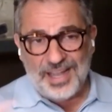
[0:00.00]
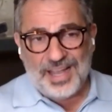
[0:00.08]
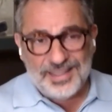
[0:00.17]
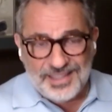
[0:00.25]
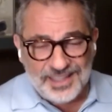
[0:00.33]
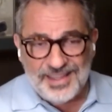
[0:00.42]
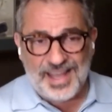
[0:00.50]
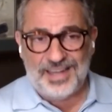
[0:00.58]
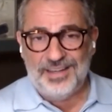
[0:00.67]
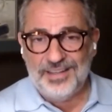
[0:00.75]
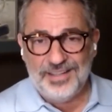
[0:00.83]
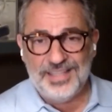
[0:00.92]
I did
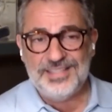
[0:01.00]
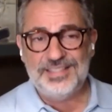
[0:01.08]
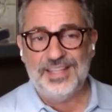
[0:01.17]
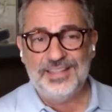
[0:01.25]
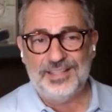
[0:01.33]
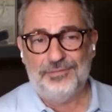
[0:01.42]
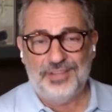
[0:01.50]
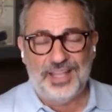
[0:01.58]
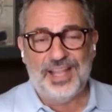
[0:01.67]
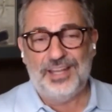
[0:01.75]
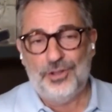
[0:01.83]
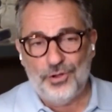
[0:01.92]
that
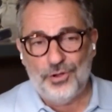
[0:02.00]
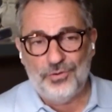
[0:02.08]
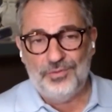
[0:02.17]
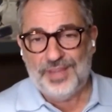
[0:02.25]
instinctively. I know